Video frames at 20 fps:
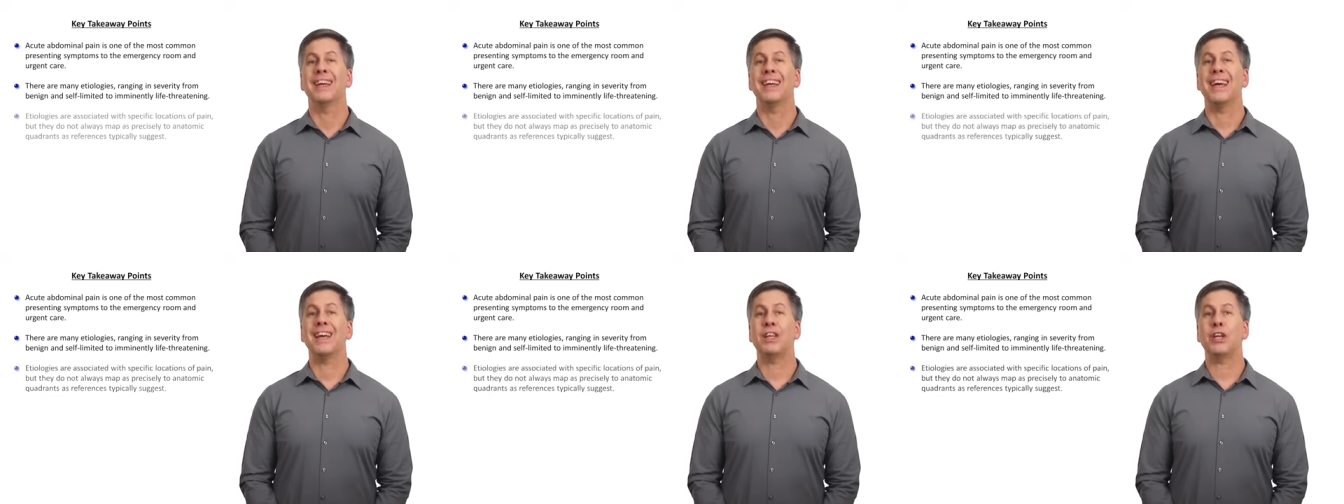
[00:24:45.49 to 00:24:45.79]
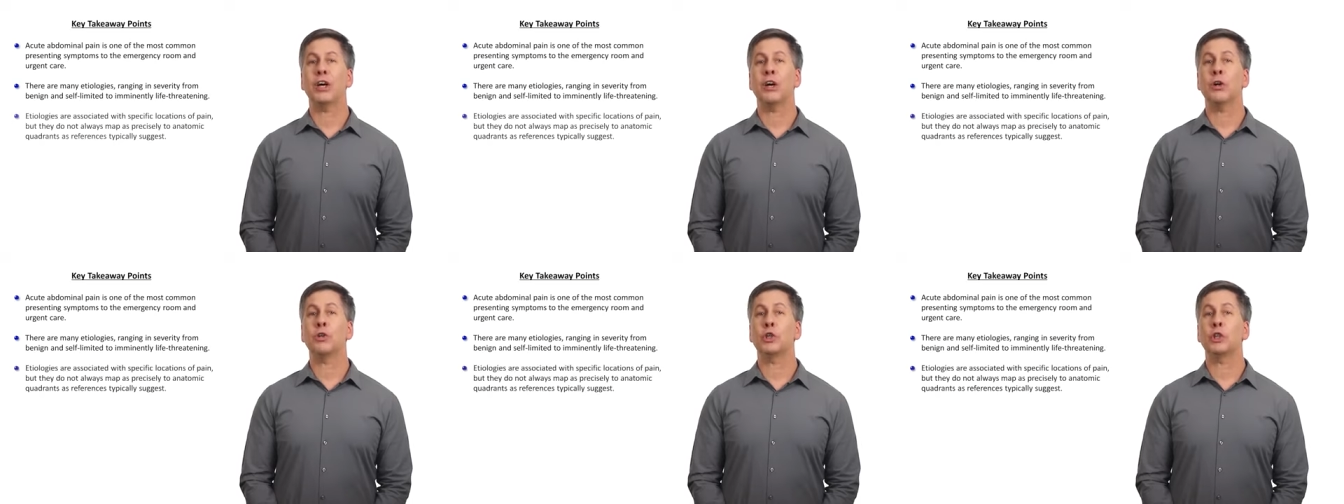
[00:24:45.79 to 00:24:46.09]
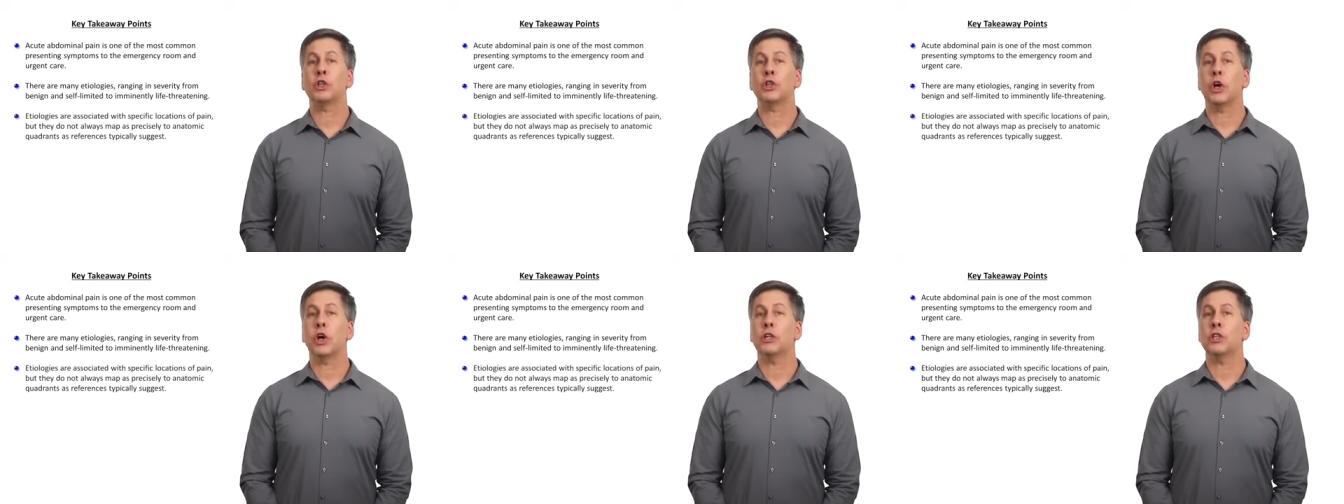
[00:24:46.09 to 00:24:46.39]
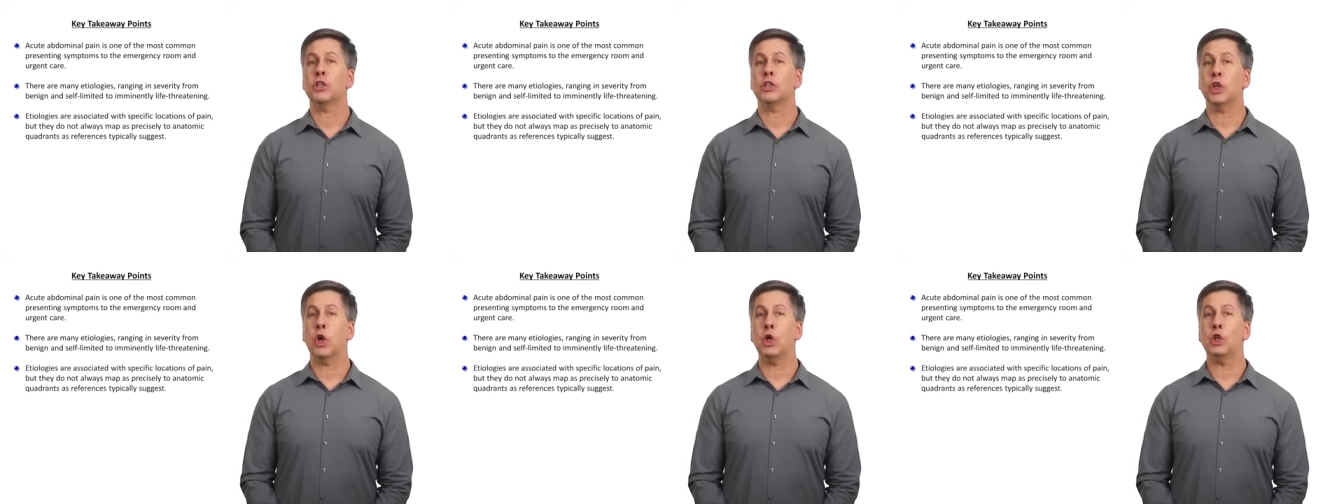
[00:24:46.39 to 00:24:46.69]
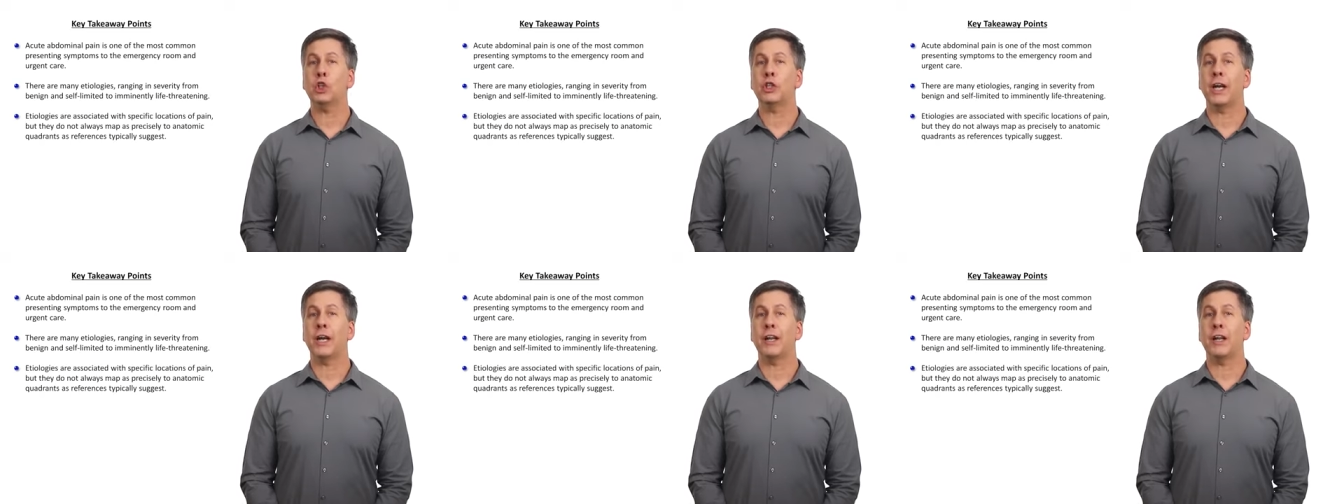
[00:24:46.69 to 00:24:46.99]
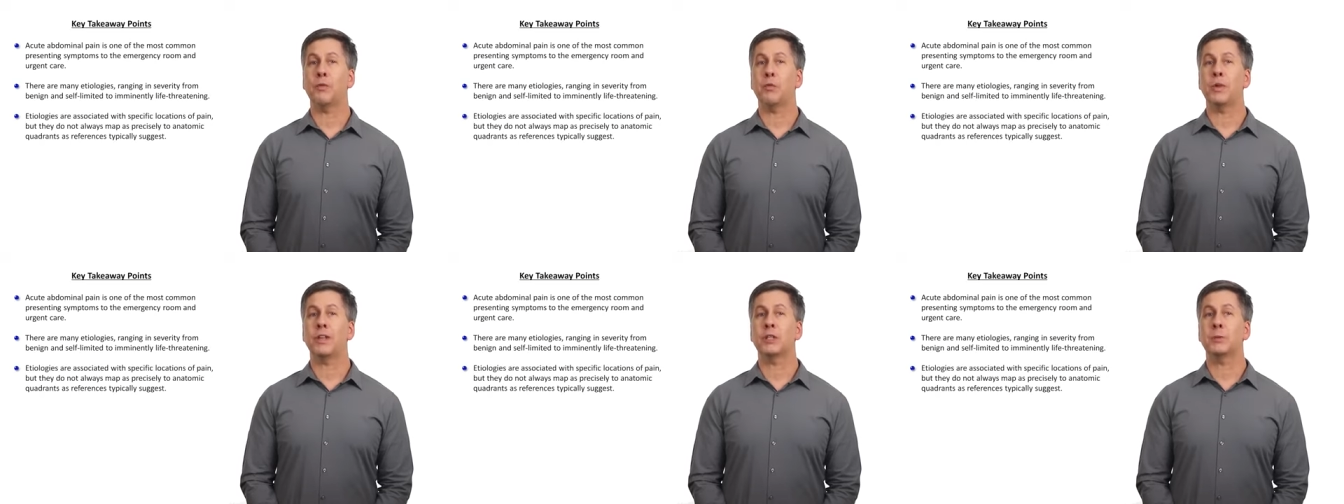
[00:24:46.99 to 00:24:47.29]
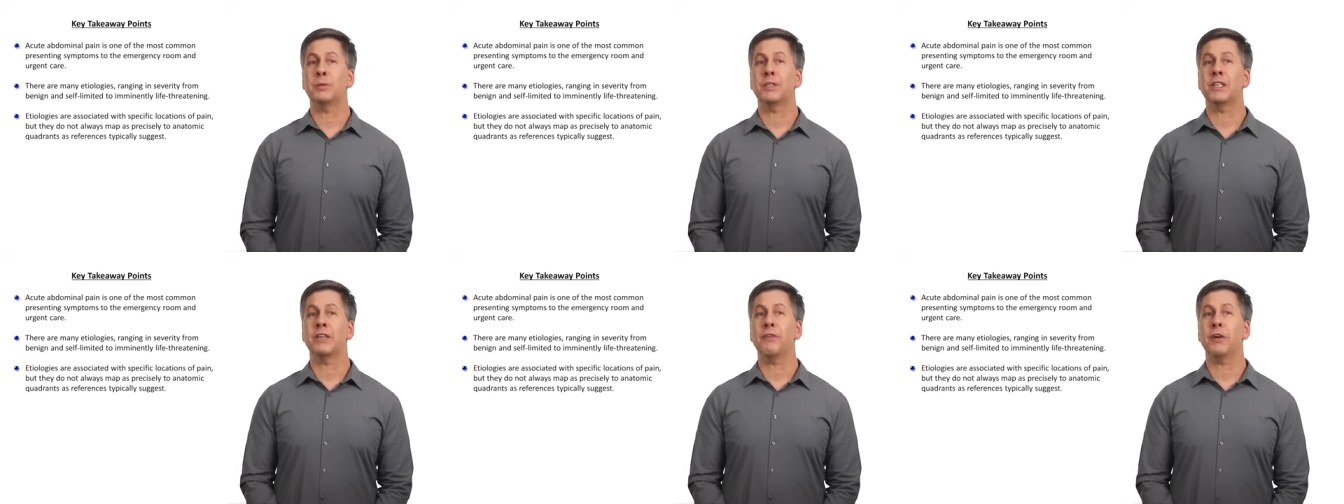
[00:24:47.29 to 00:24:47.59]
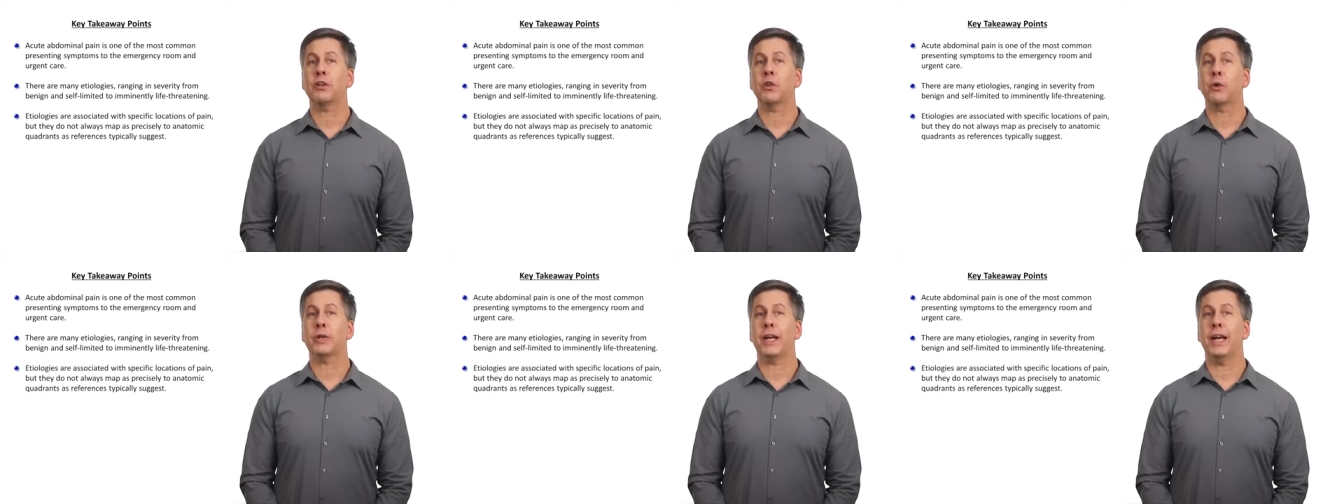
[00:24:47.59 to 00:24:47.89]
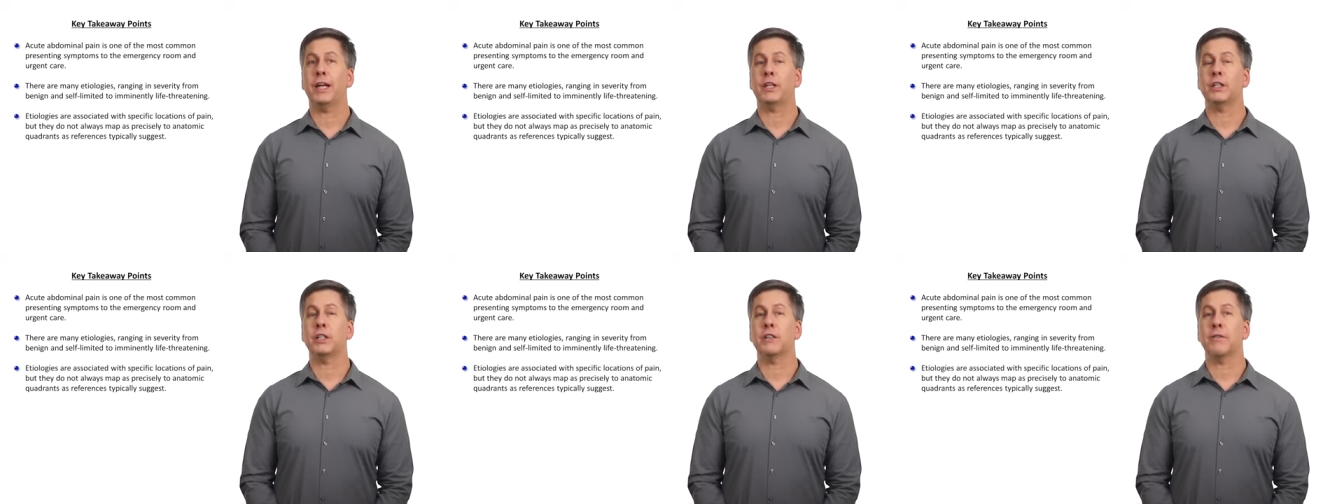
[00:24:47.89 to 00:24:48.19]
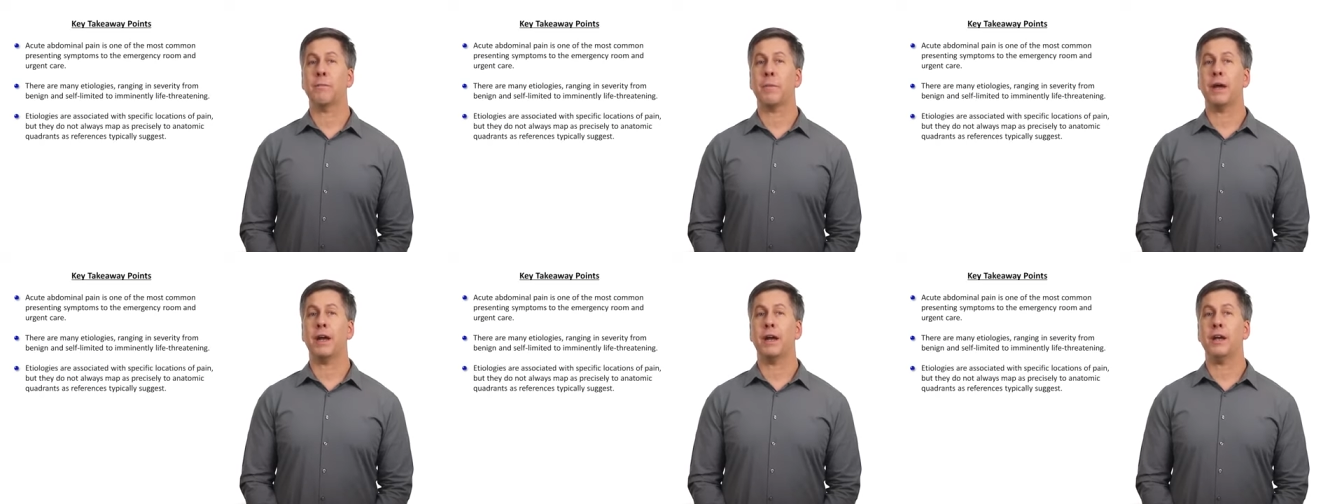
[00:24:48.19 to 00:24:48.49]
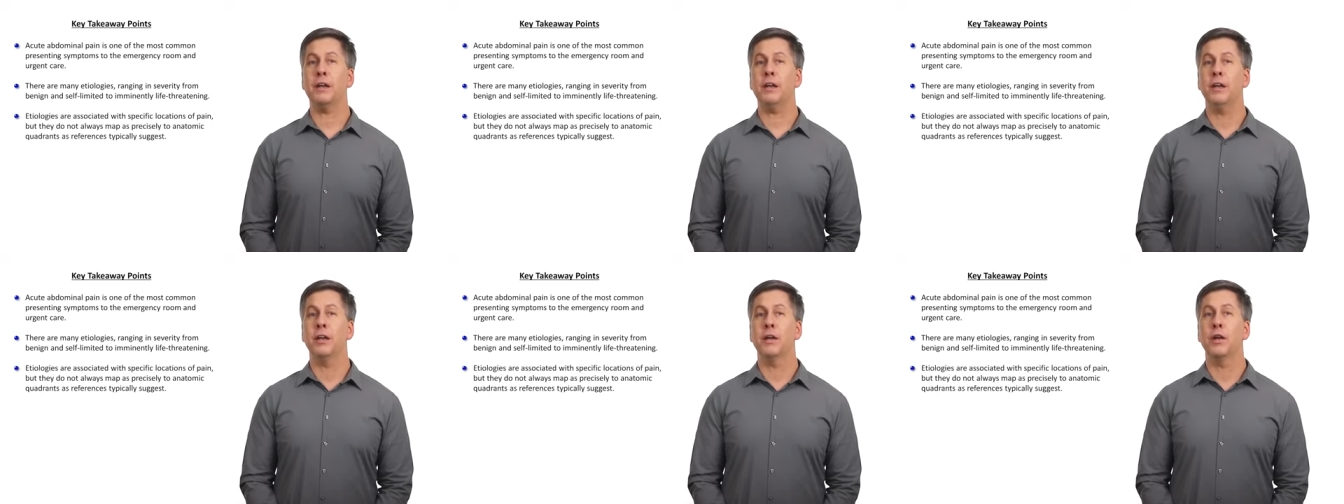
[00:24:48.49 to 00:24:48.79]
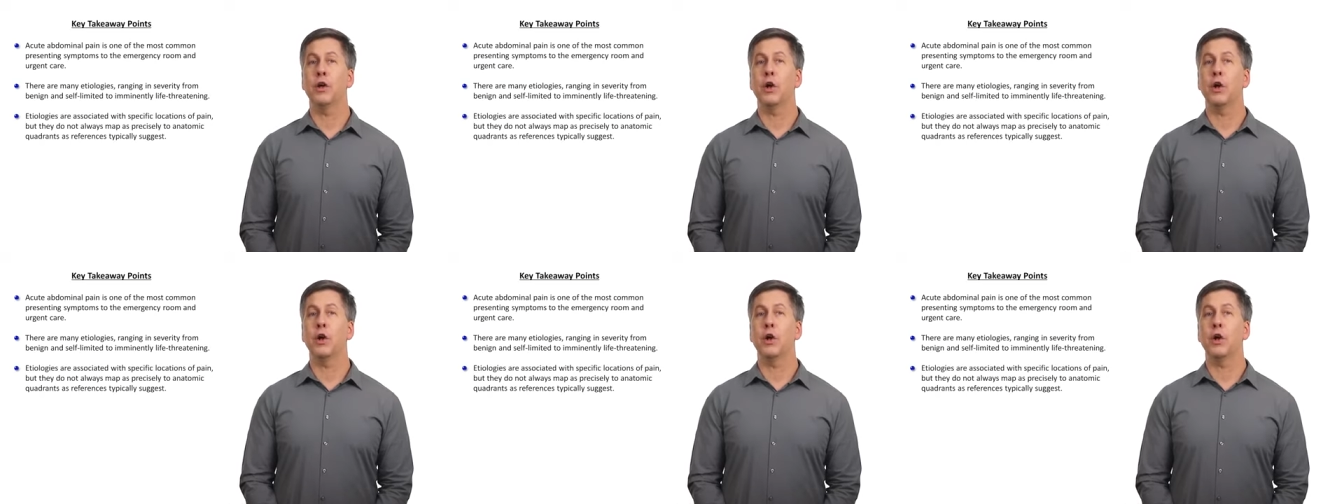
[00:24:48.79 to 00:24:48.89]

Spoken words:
Etiologies are associated with specific locations of pain,